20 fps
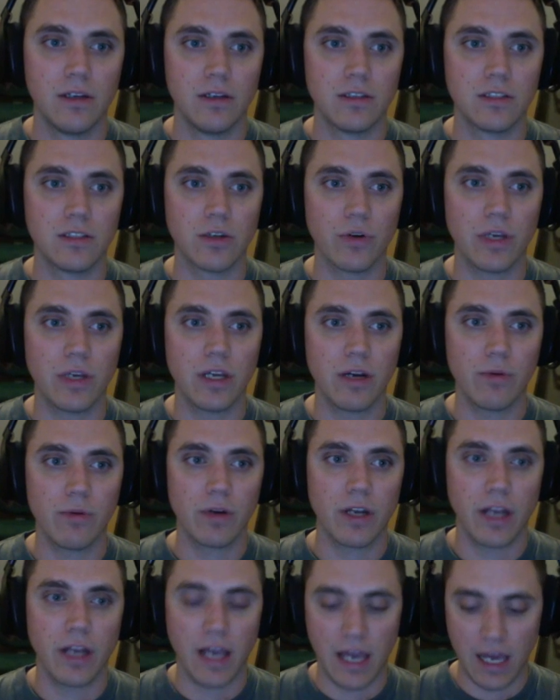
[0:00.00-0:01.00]
So here we're
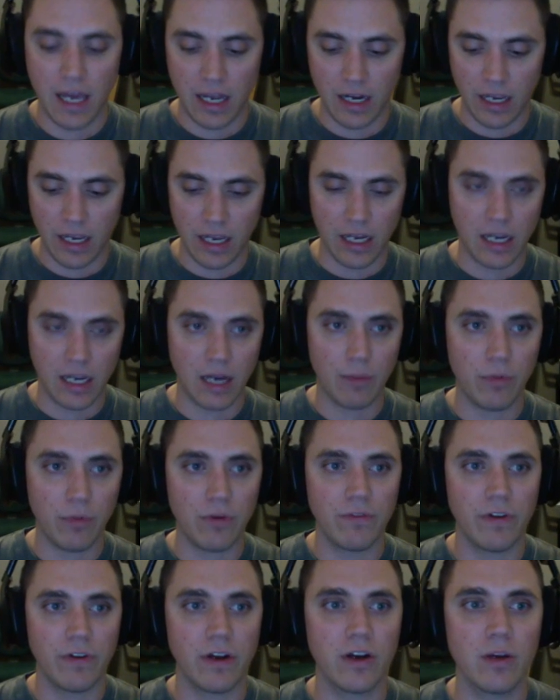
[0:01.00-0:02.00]
going to add a couple
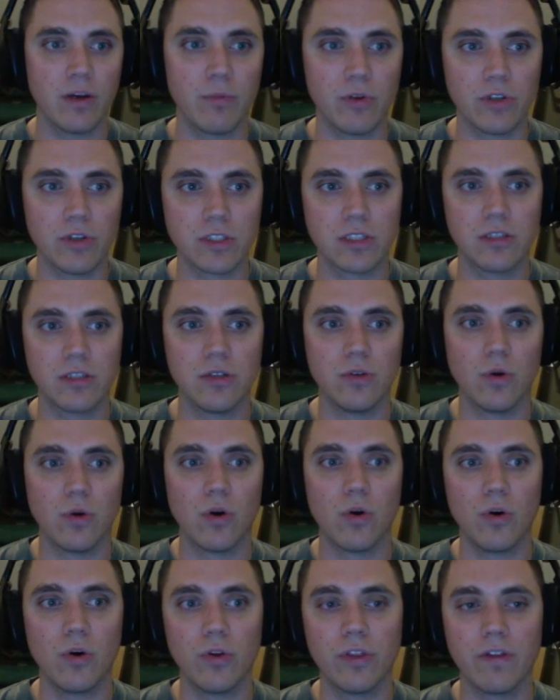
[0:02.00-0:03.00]
variables to
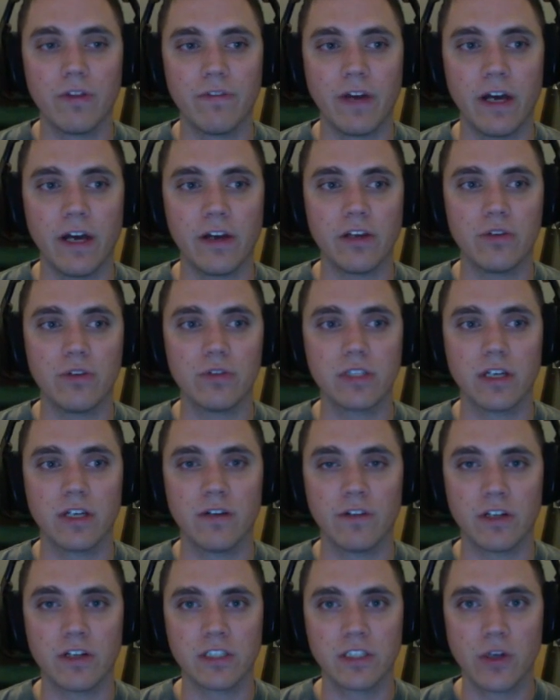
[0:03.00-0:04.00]
hold the values
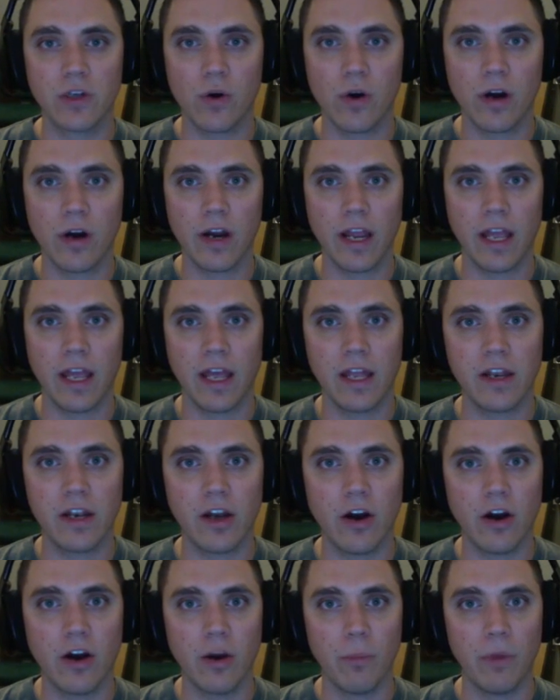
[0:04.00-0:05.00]
of our score and
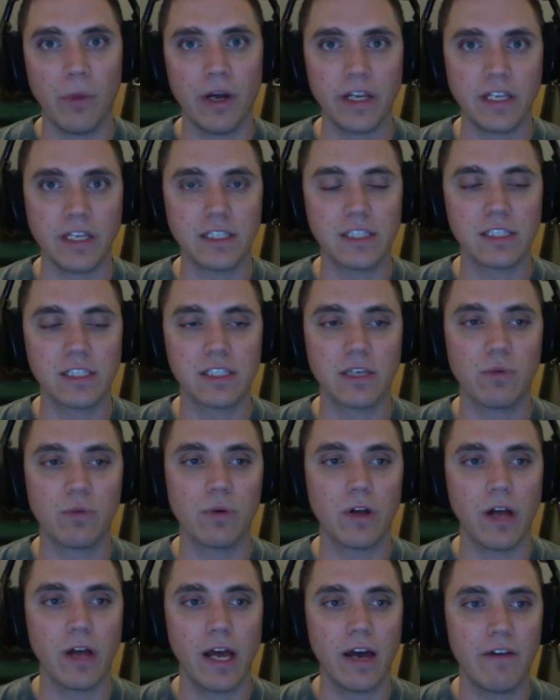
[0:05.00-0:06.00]
our money since it
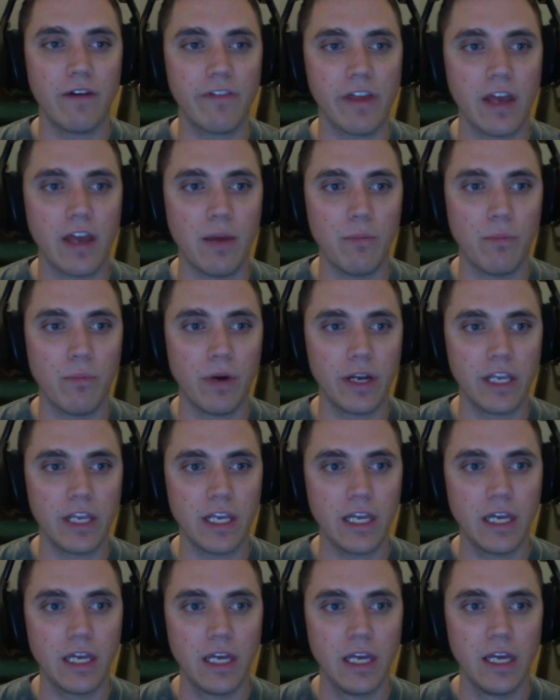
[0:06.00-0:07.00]
will have a
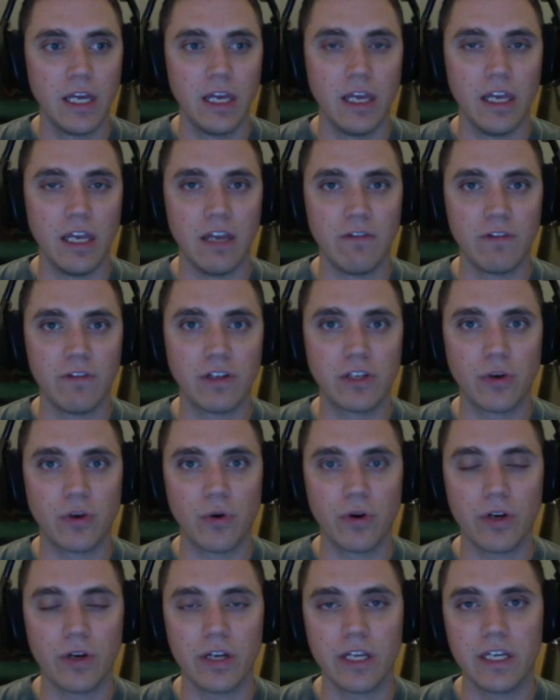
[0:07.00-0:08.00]
money
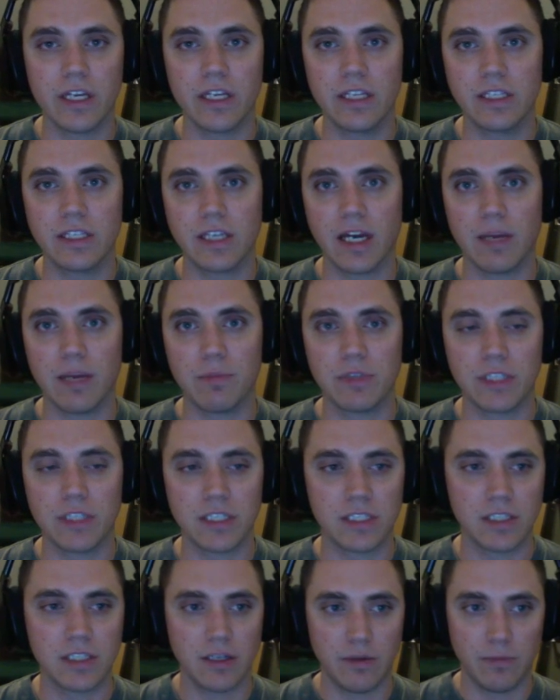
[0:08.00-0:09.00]
inventory type
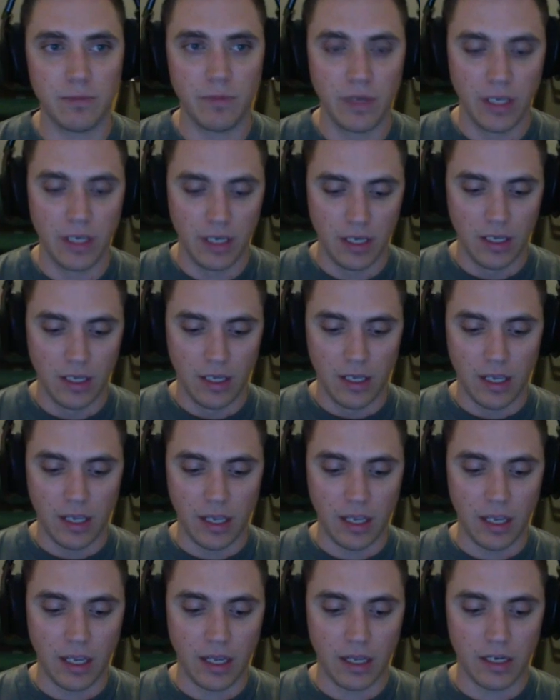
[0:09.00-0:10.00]
system
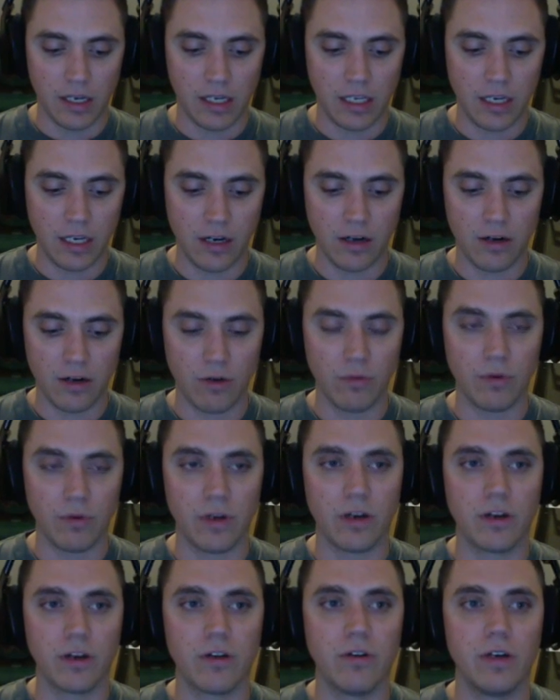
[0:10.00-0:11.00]
and here we
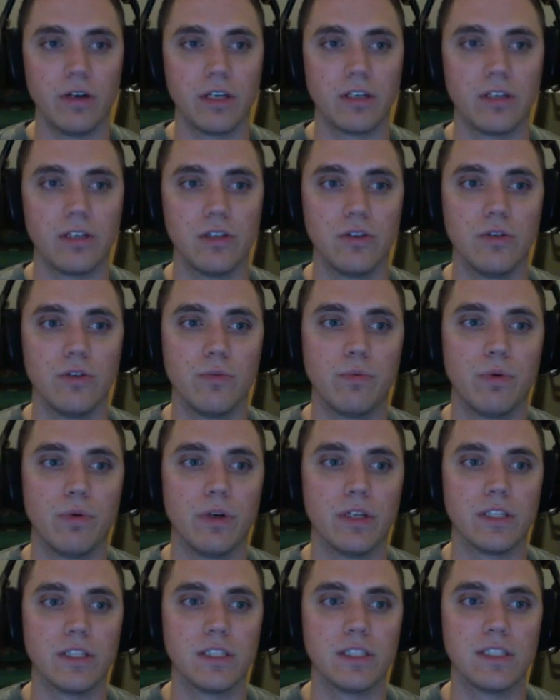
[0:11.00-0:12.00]
are going to
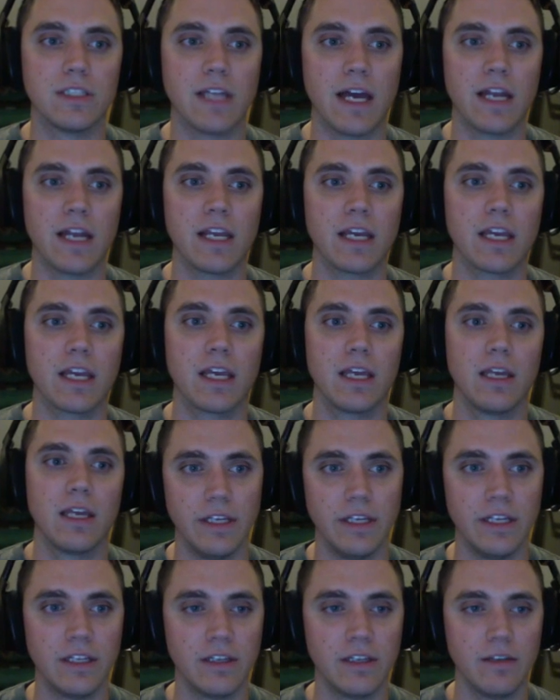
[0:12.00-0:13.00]
put static
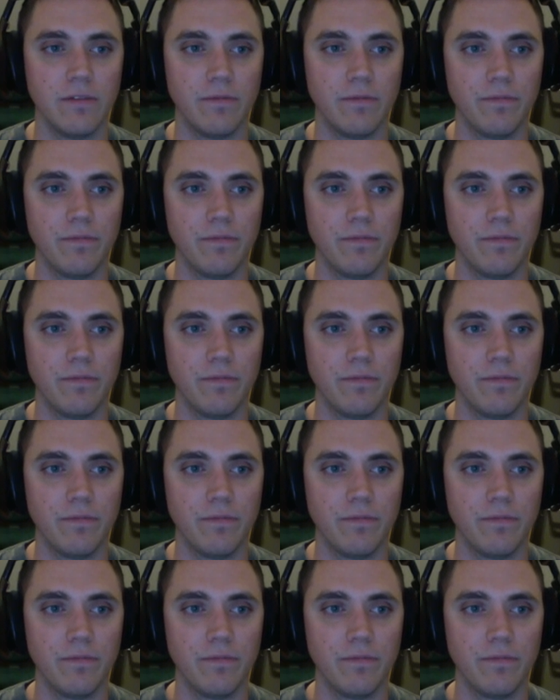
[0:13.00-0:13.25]
int